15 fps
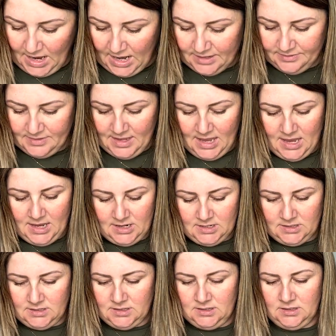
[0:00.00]
And
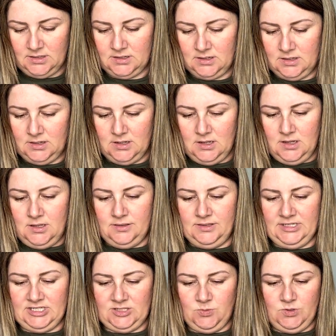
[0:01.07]
then
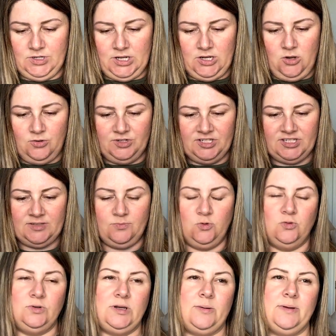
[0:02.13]
this one I got in a
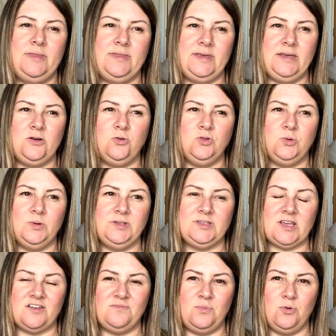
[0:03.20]
small. Now I think all the ones
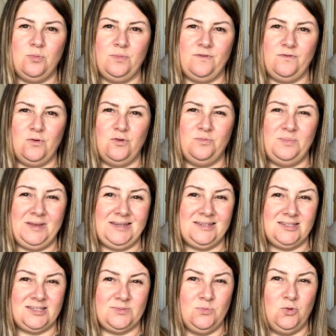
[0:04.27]
that I've bought before have been in
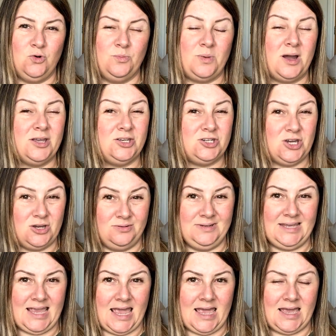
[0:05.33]
a small, but I could
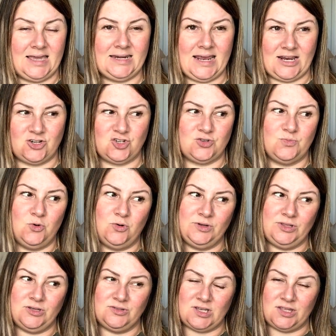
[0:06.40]
only get an extra small
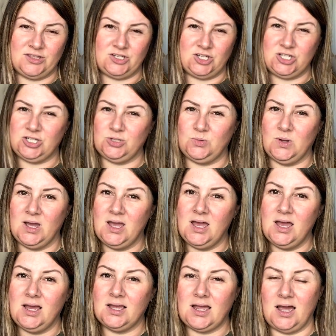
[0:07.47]
in those other two
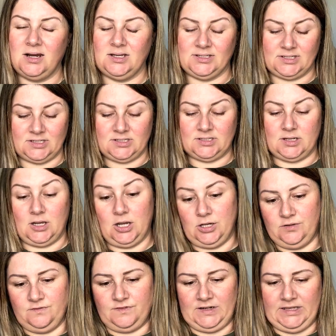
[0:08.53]
colours. So
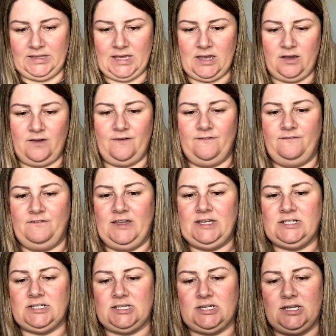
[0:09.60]
hopefully they're
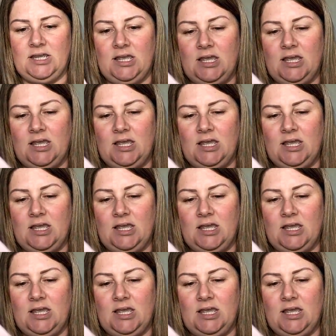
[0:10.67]
fit.